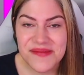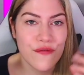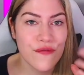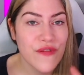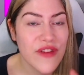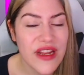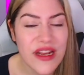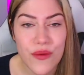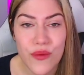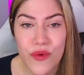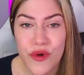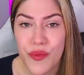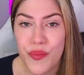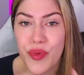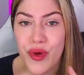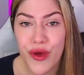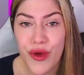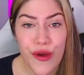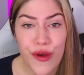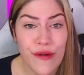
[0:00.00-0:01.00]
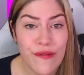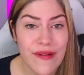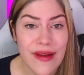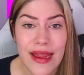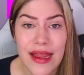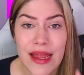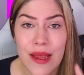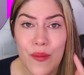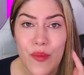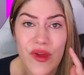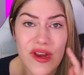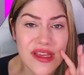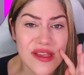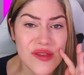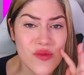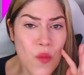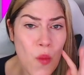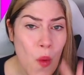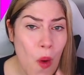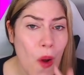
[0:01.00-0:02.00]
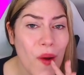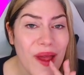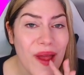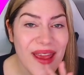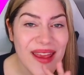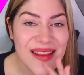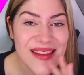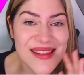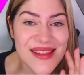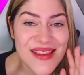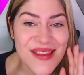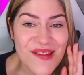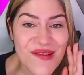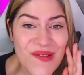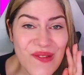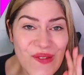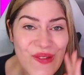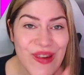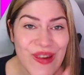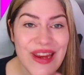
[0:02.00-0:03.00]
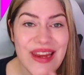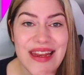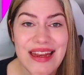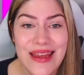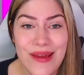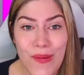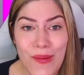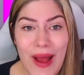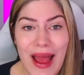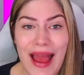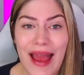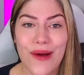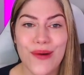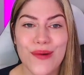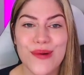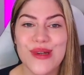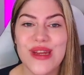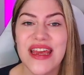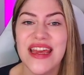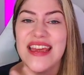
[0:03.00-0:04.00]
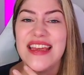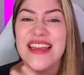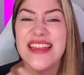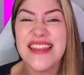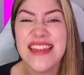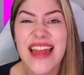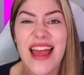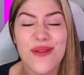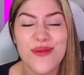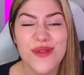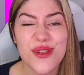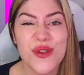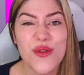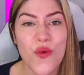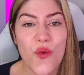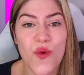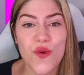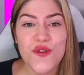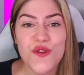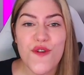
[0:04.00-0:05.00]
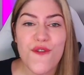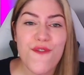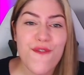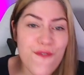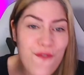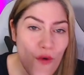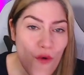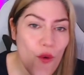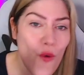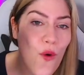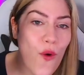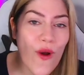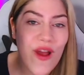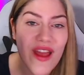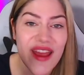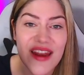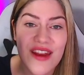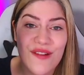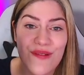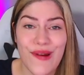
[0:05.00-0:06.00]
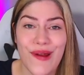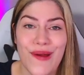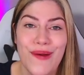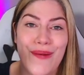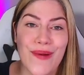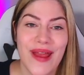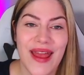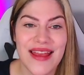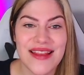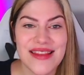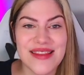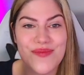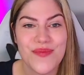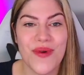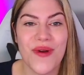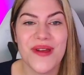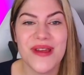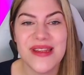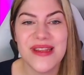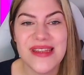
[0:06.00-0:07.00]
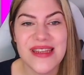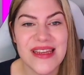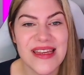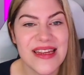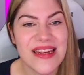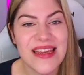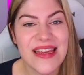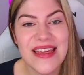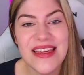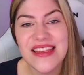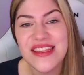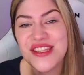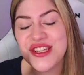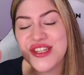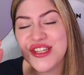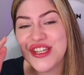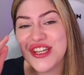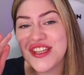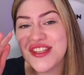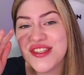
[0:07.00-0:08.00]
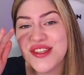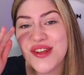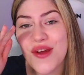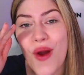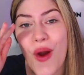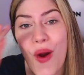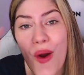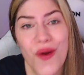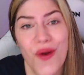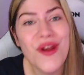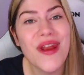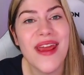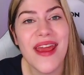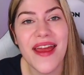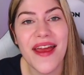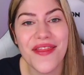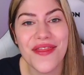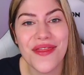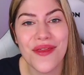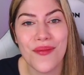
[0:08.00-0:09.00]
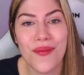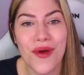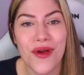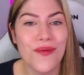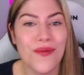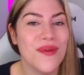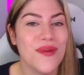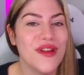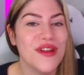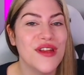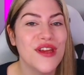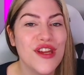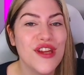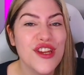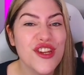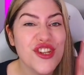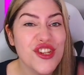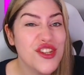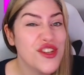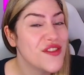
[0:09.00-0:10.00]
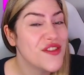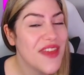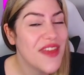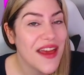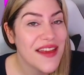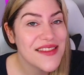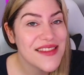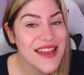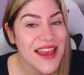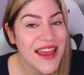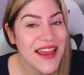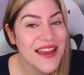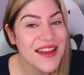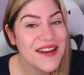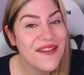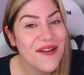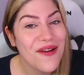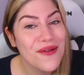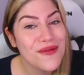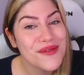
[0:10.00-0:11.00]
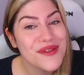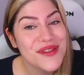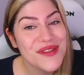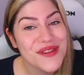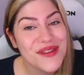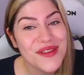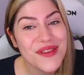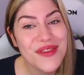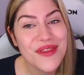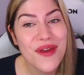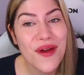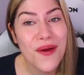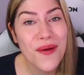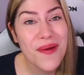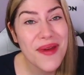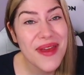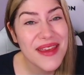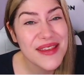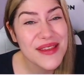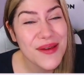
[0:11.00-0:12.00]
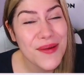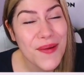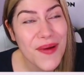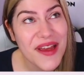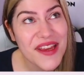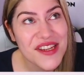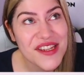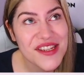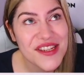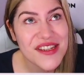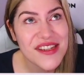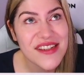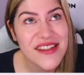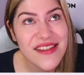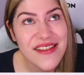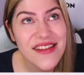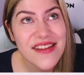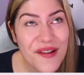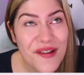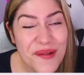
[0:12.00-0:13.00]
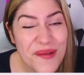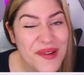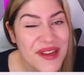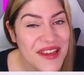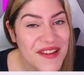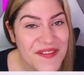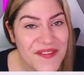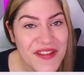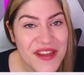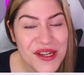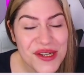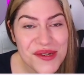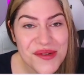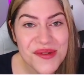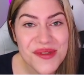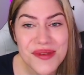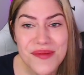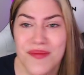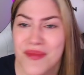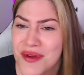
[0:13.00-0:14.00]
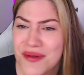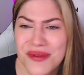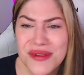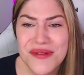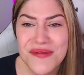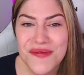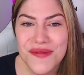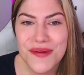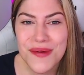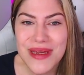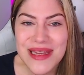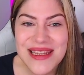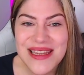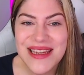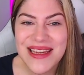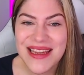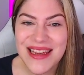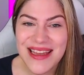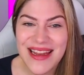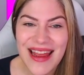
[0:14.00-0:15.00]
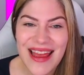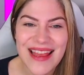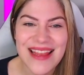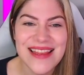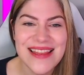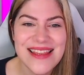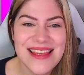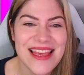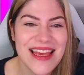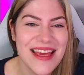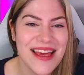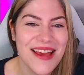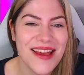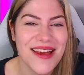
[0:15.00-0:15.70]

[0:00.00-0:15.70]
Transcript: Villa were purring, but it's Watkins that really wowed. He's now scored 4 in a row against Brighton. He's just on it at the moment. Should that second goal stood though is a question only officials and most of Twitter can answer.